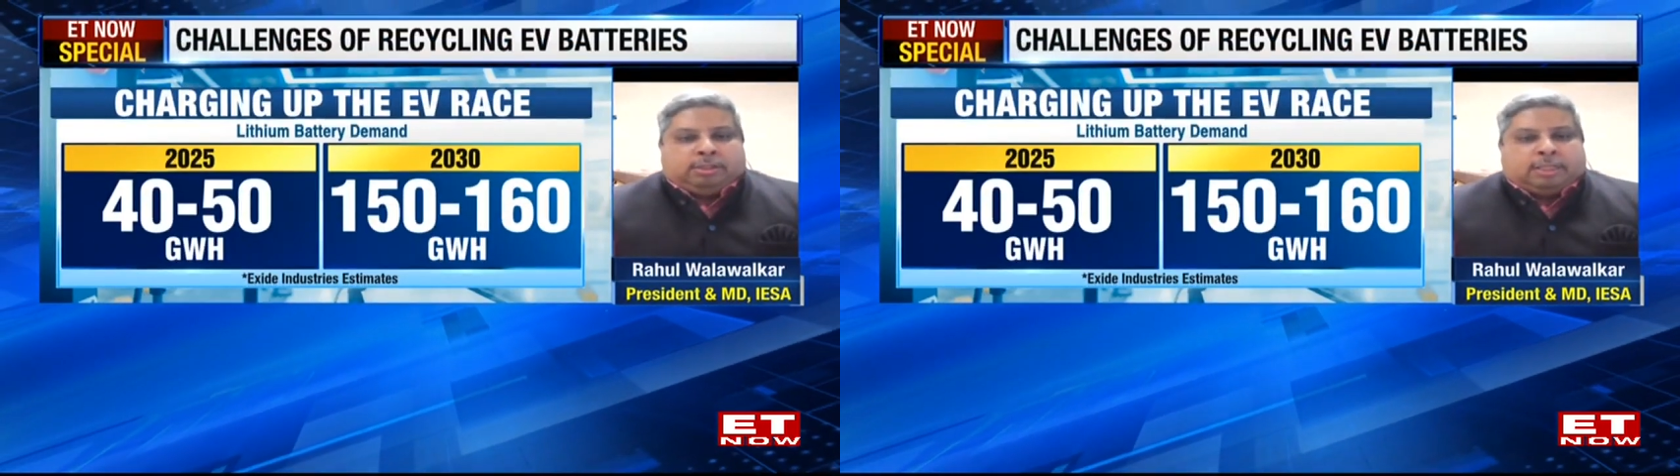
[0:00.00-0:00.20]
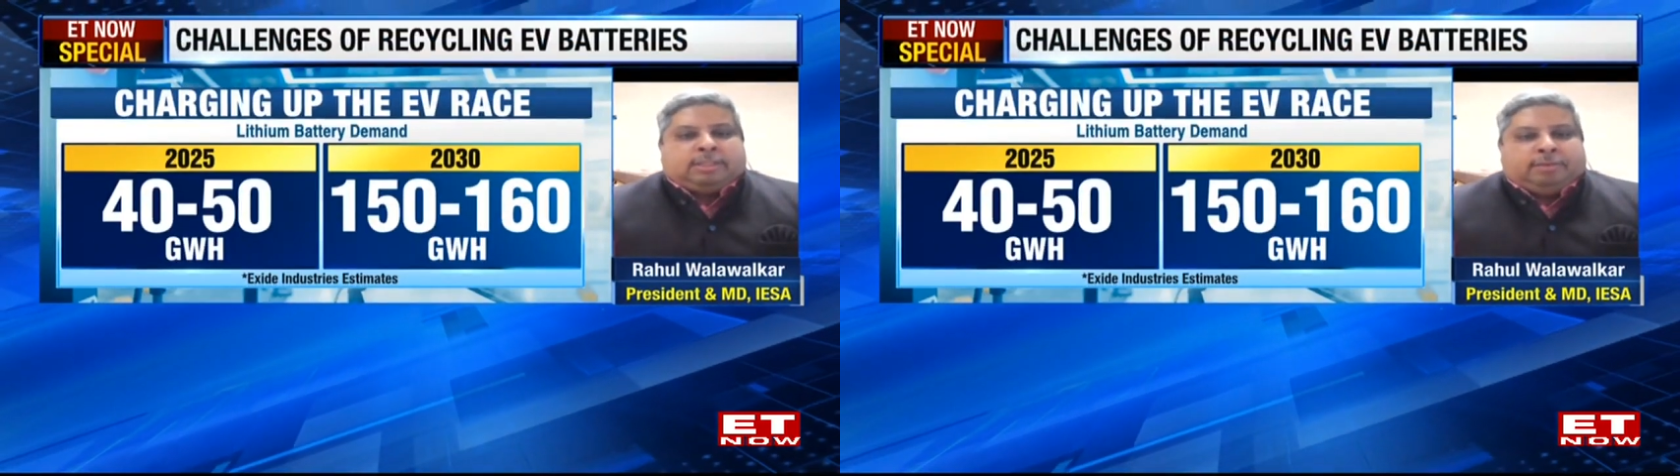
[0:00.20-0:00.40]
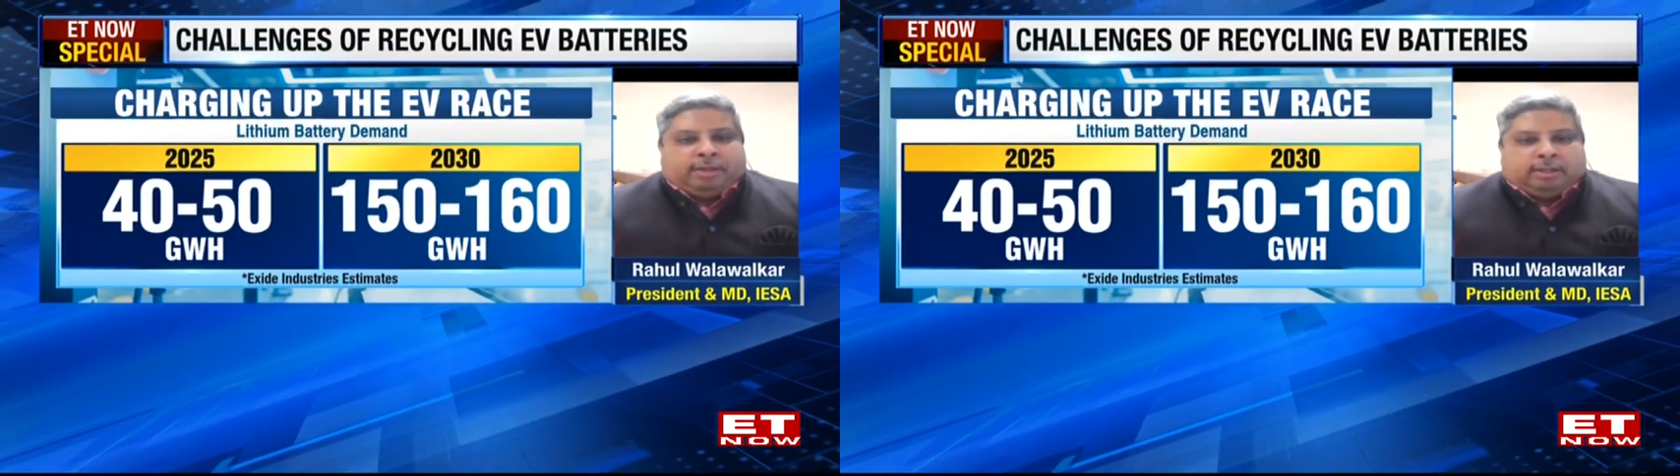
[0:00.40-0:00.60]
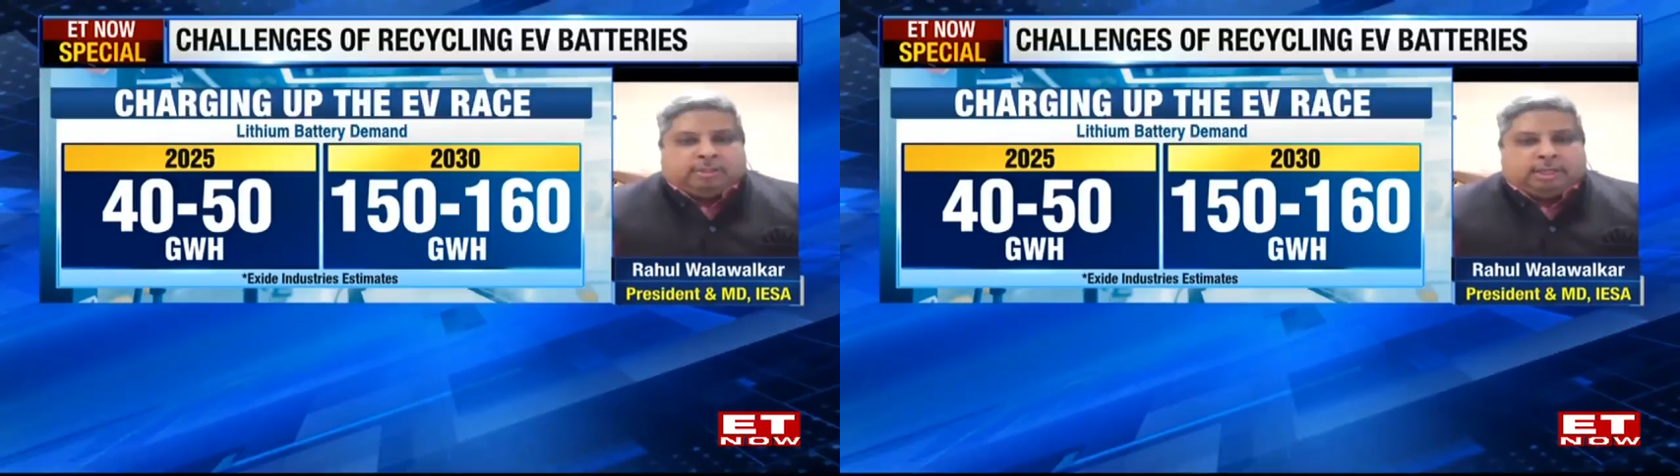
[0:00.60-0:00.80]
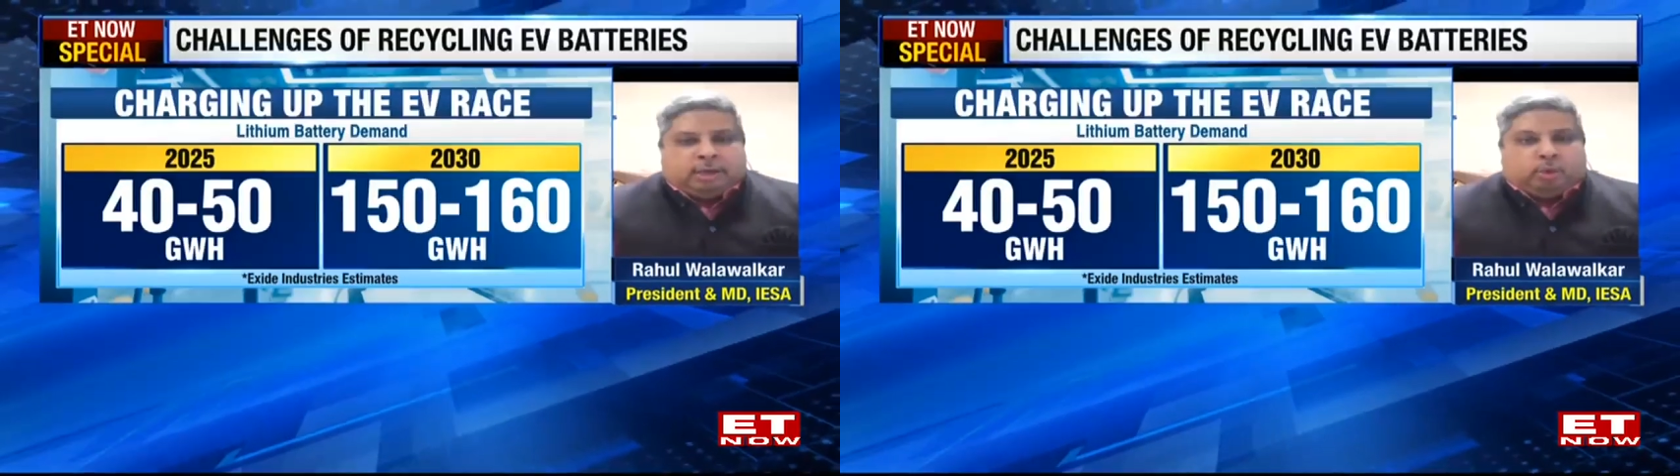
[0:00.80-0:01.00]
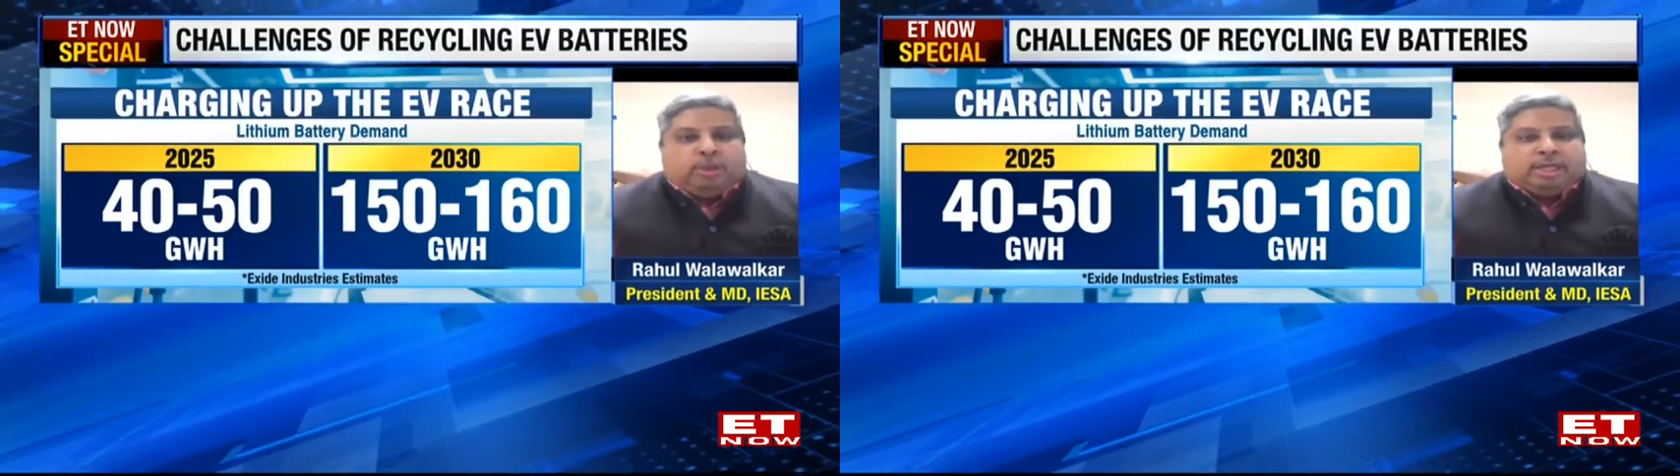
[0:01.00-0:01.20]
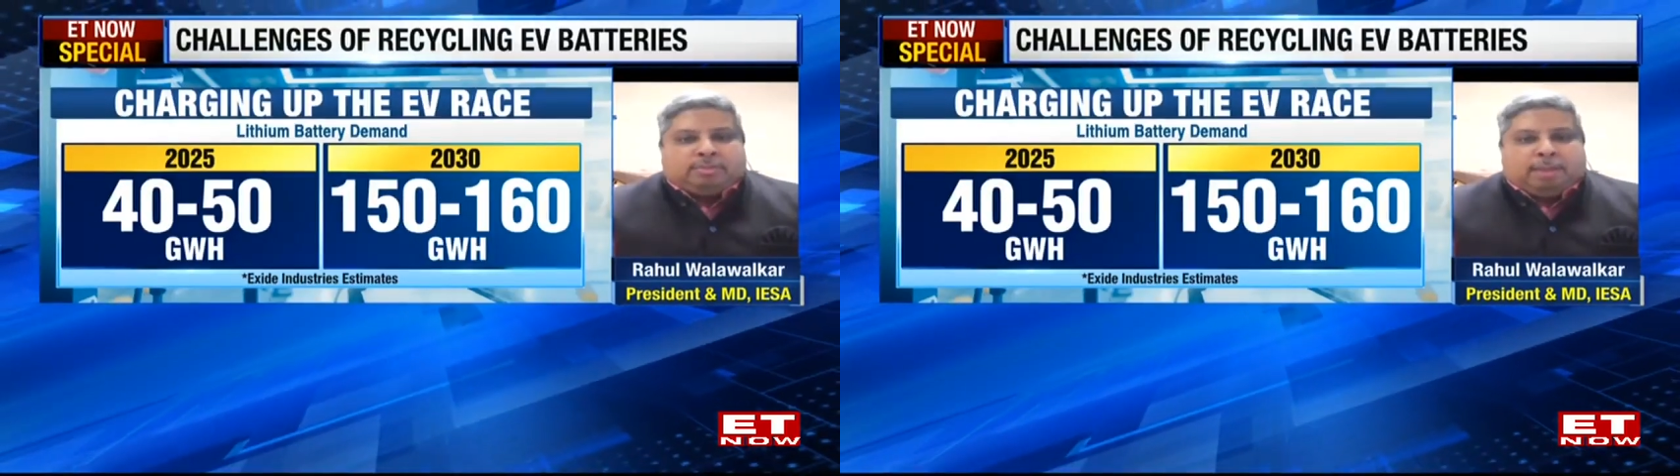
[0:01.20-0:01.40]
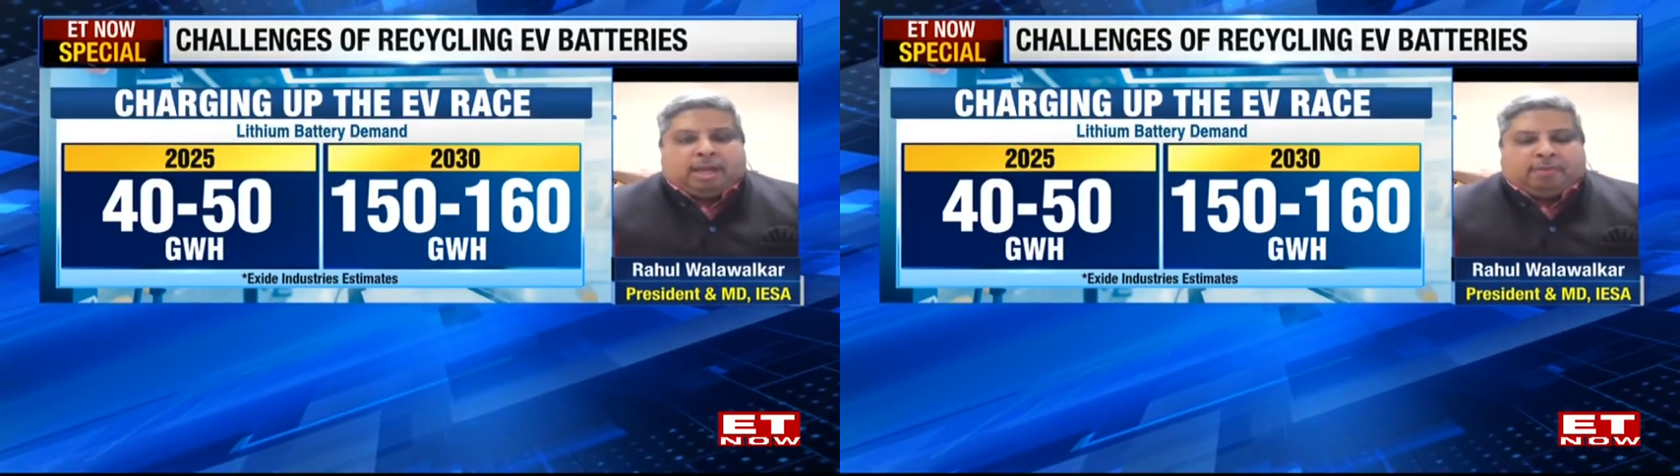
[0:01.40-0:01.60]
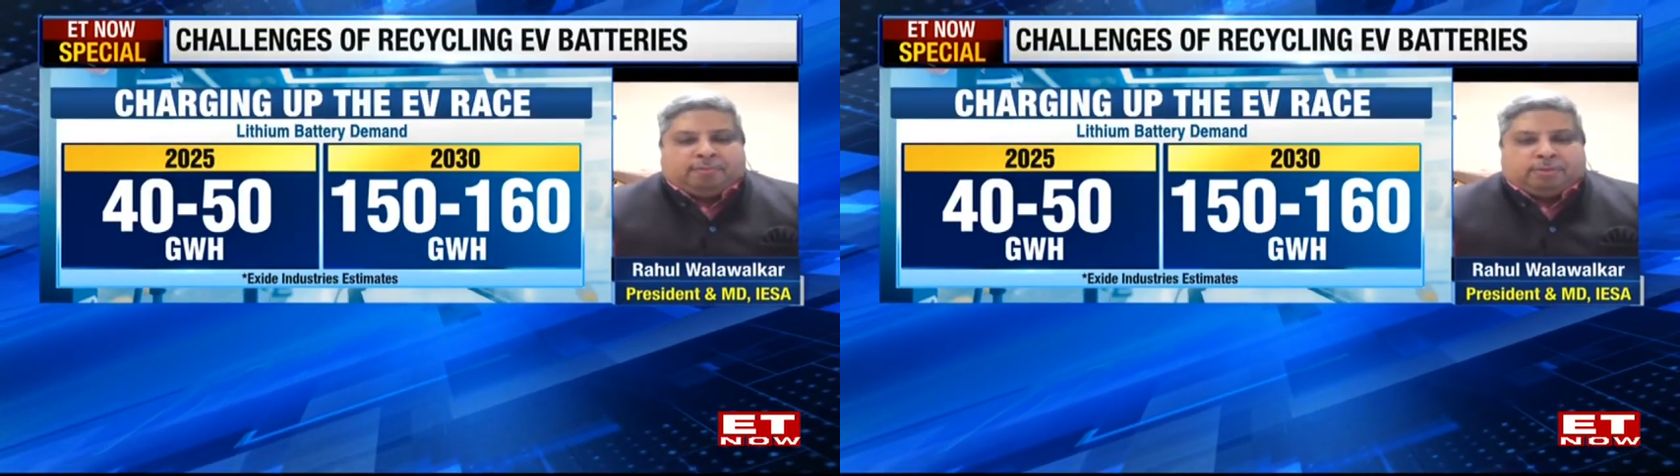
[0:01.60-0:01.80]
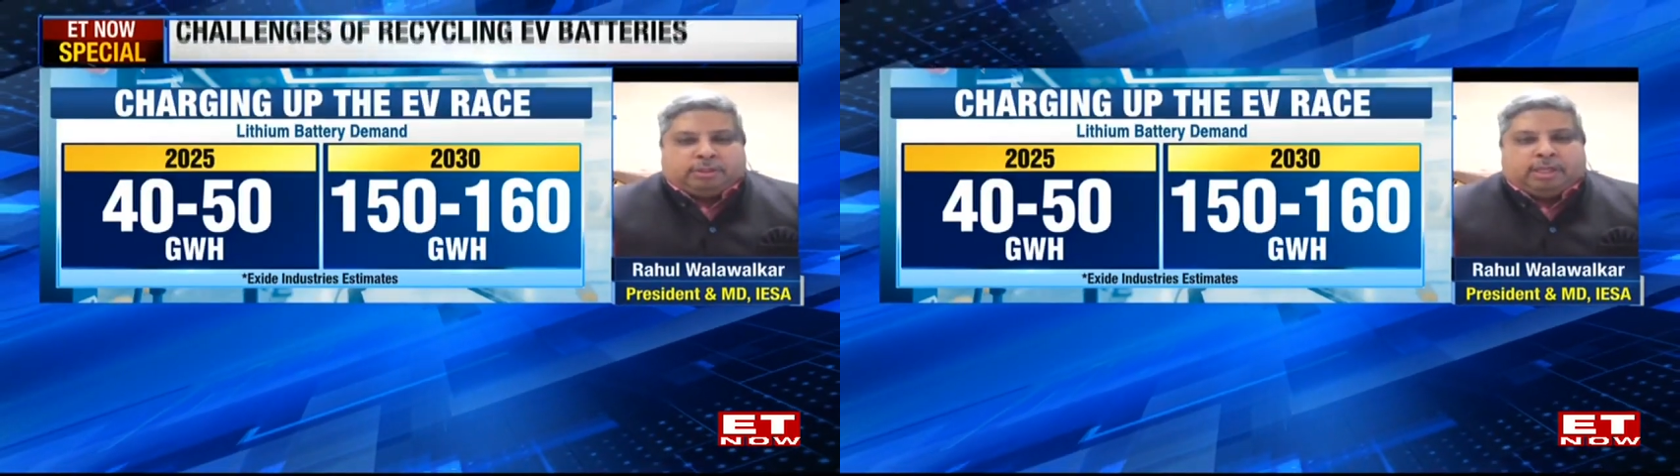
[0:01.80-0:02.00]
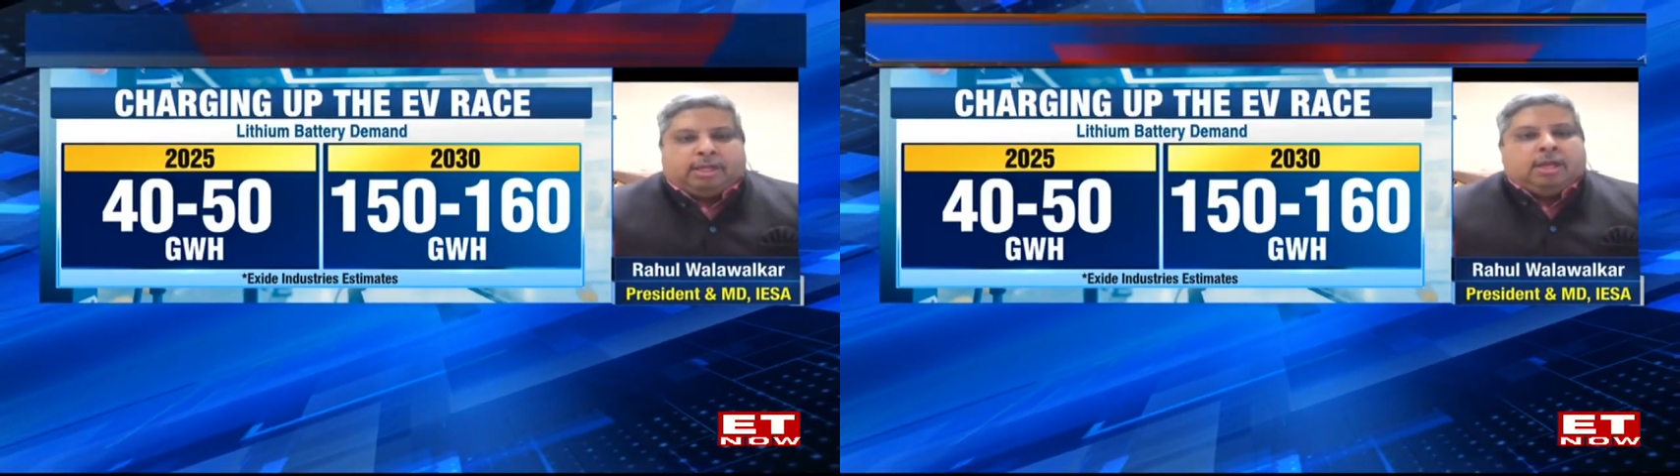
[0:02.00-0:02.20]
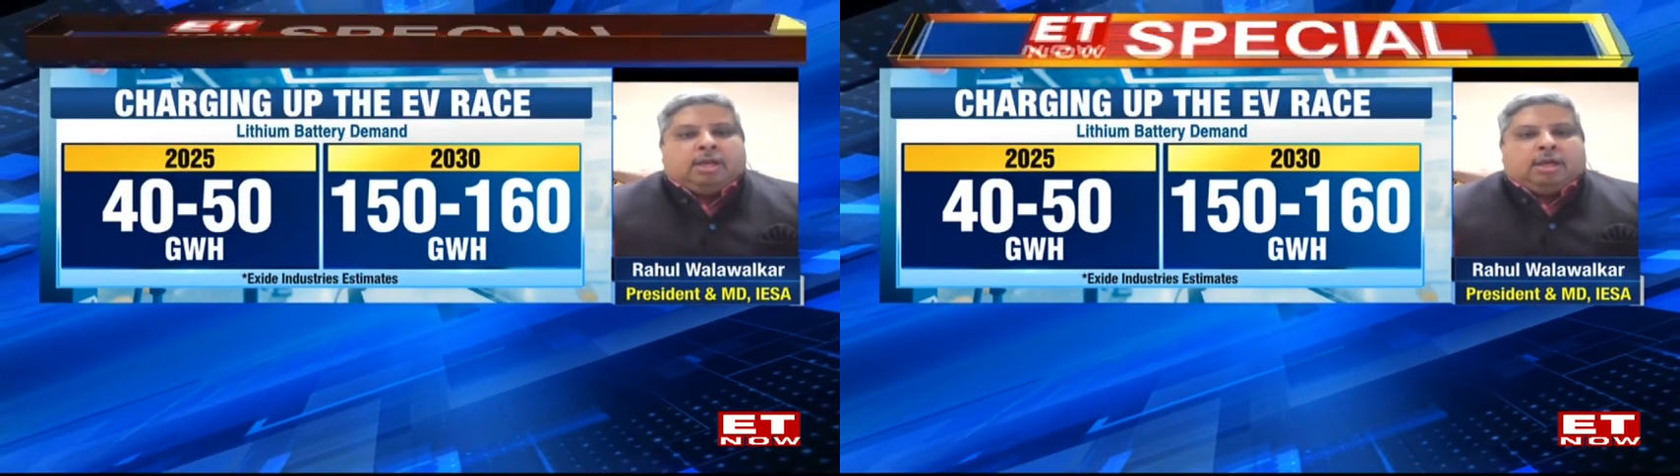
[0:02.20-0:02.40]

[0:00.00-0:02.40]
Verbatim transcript: just even say two years back, if you see,